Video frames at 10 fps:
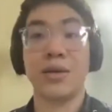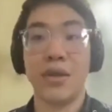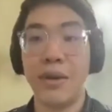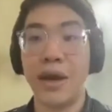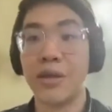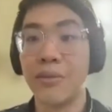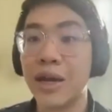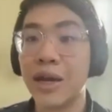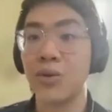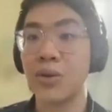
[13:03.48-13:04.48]
of the
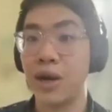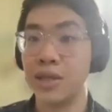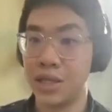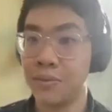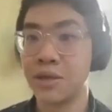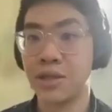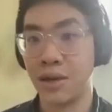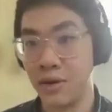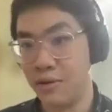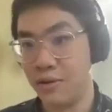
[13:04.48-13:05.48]
mathematical concepts because I
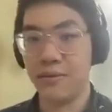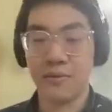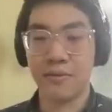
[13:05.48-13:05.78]
couldn't